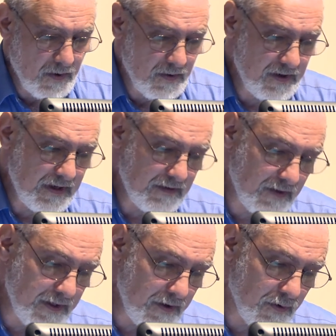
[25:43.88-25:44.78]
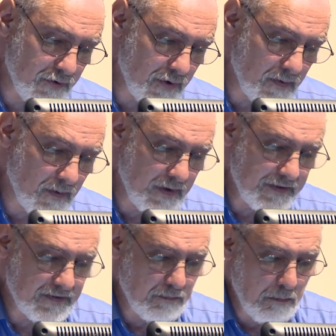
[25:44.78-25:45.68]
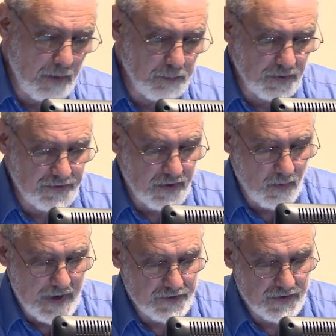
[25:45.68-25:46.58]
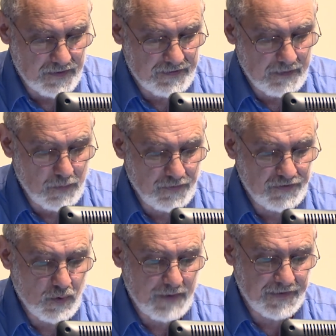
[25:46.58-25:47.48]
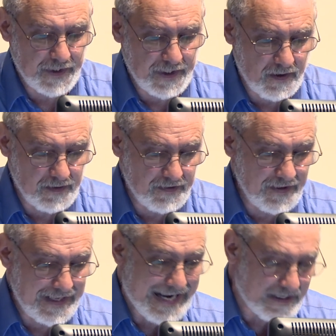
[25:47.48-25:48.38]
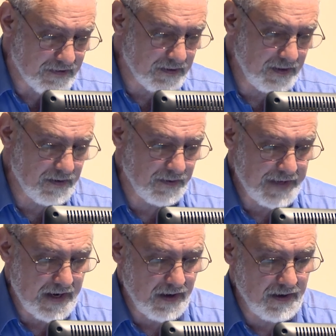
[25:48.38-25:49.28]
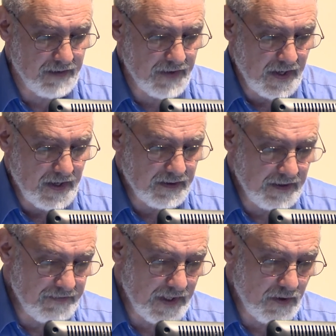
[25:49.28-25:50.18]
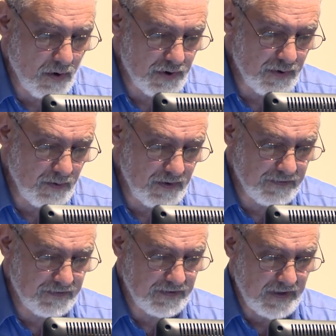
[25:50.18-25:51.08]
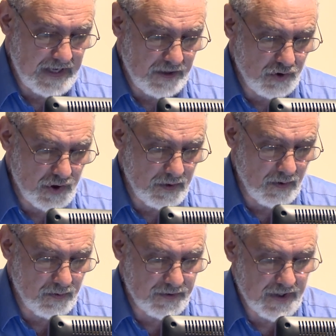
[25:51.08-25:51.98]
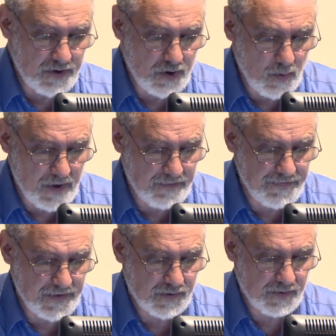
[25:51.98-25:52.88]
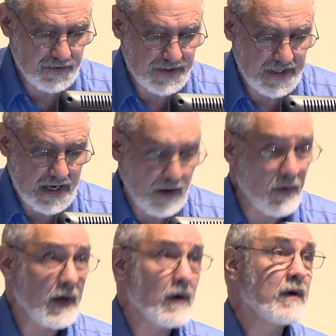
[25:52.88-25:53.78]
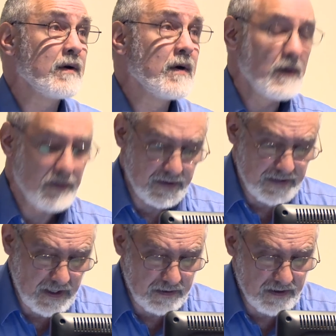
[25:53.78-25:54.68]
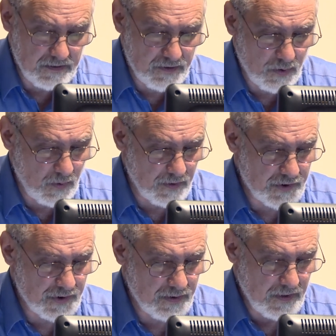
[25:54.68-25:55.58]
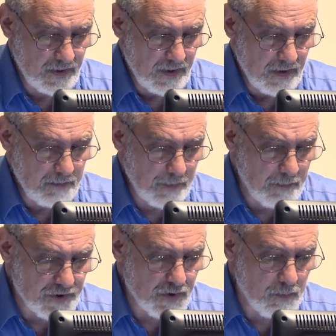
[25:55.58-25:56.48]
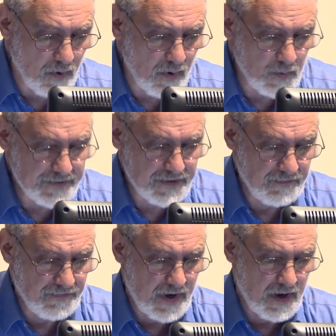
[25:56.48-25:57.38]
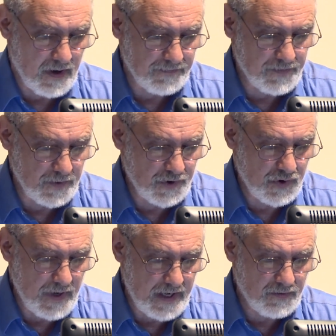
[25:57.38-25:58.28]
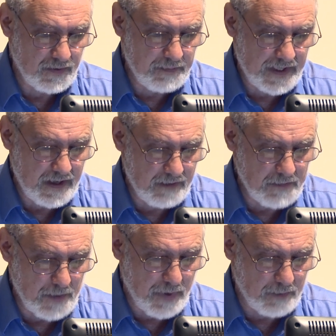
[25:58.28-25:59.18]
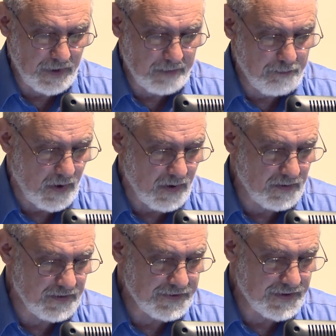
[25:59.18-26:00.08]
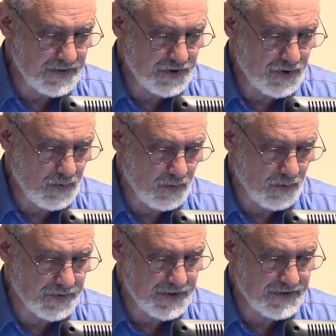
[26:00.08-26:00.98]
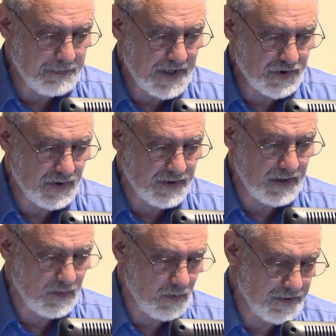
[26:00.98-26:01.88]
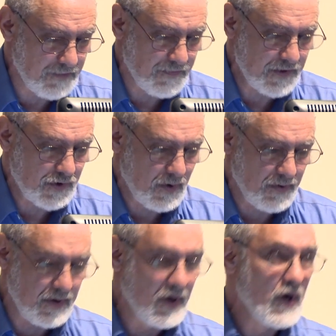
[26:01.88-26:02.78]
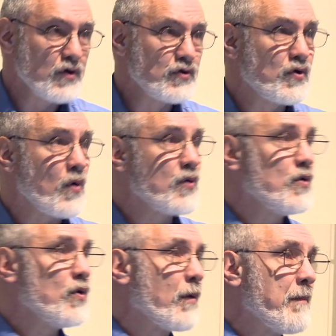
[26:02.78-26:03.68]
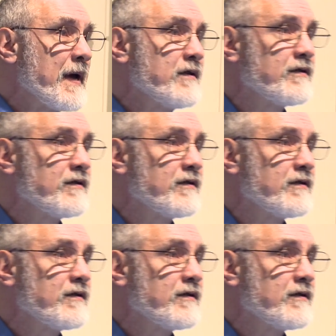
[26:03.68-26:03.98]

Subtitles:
these lethal journalists mumbled corrections and moved swiftly on to the next lethal narrative, leaving cartoonists and NGOs and UN officials to carry on the tainted torch. But much more was involved. When Jew hatred became the public parlance of the schools, especially in what the French call the zone urbaine